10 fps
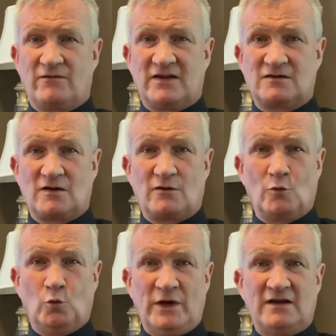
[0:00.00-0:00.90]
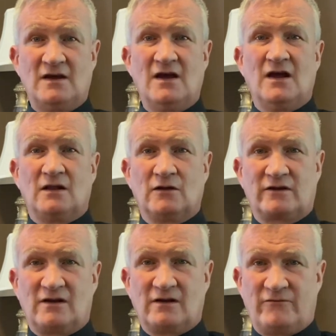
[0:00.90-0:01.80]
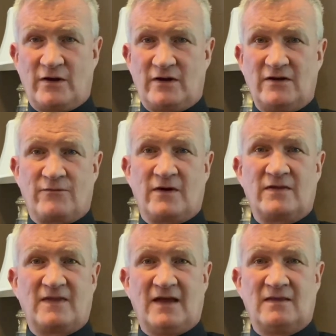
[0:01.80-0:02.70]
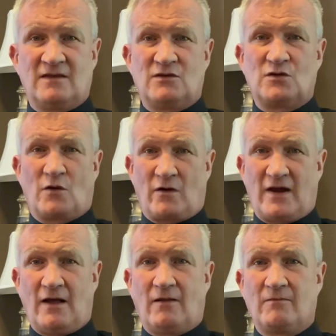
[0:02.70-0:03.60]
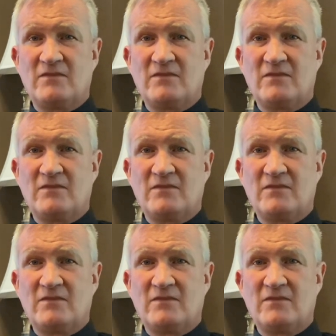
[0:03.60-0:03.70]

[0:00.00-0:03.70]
And so the wheat looked very different than the darnel.